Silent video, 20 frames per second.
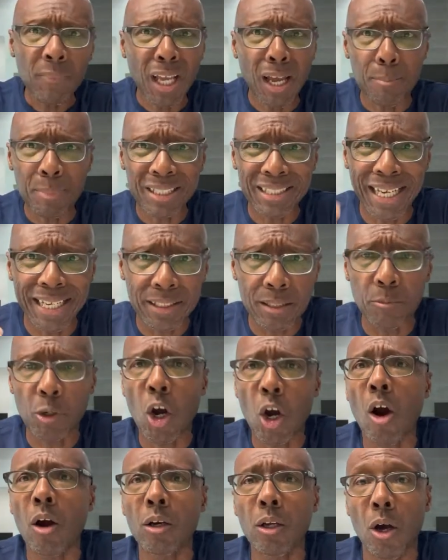I'm going to take them
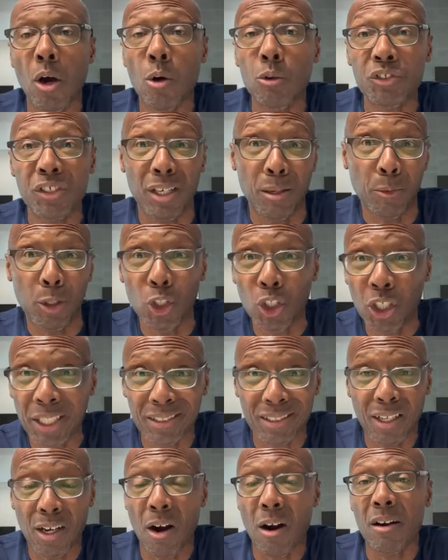car loans and I'm going to look
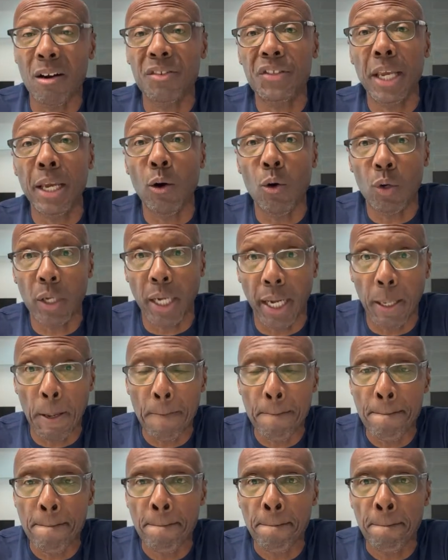at the car and say, okay,
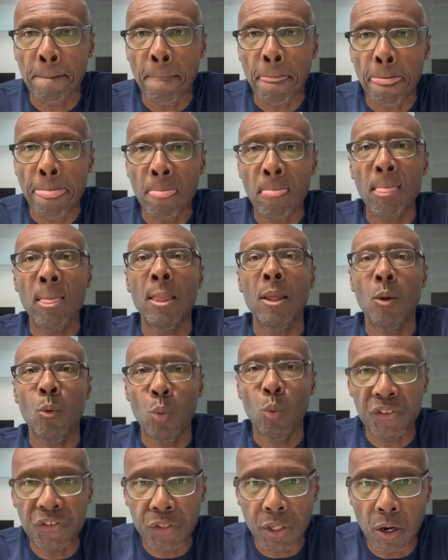
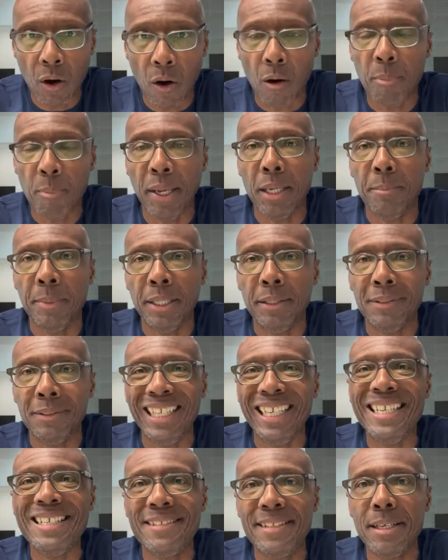what's the car payment?
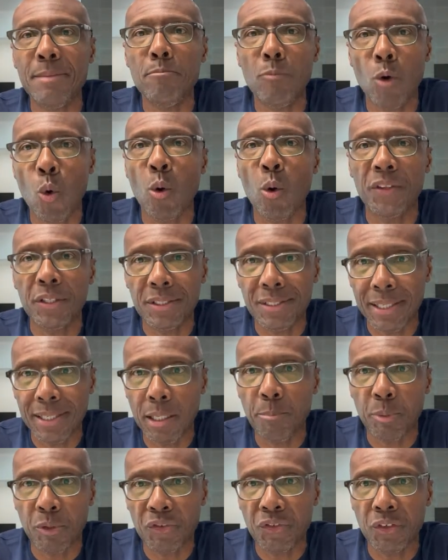Is it more than
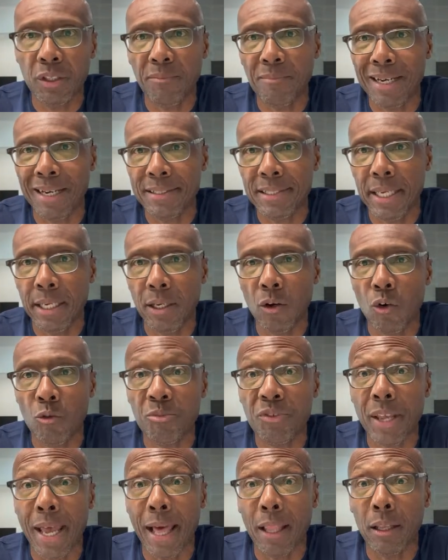10% of my take
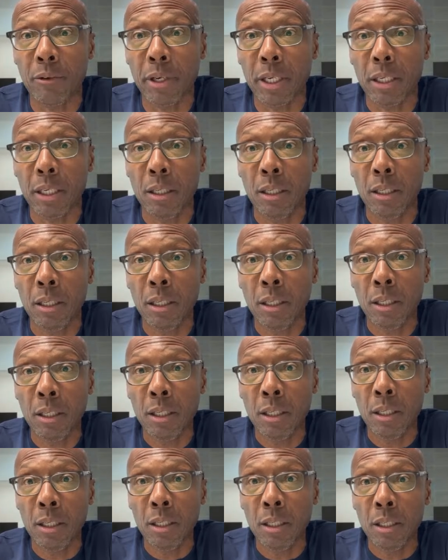home salary?
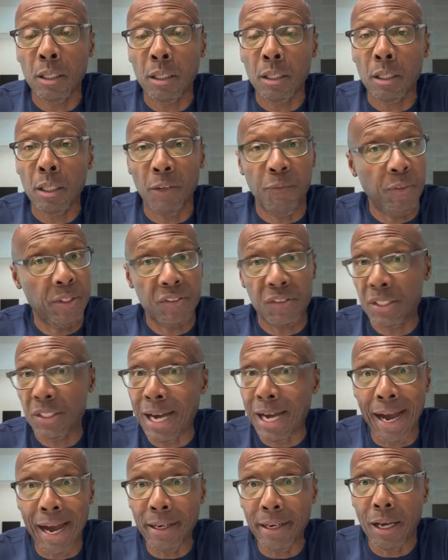If it's
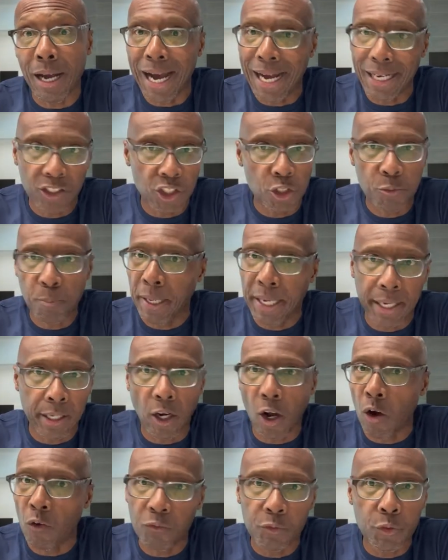not, I just pay it
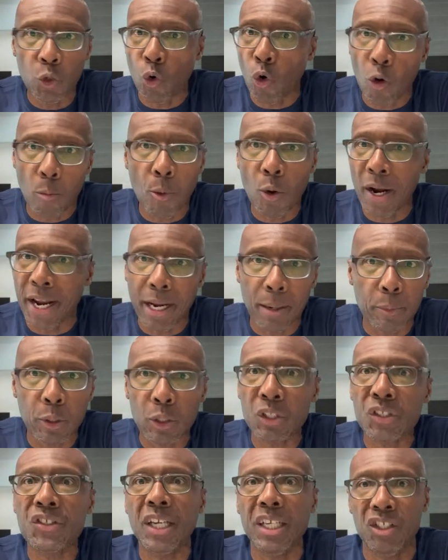off normal
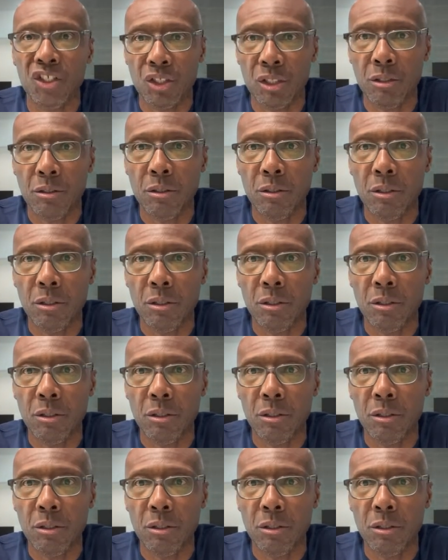amortization.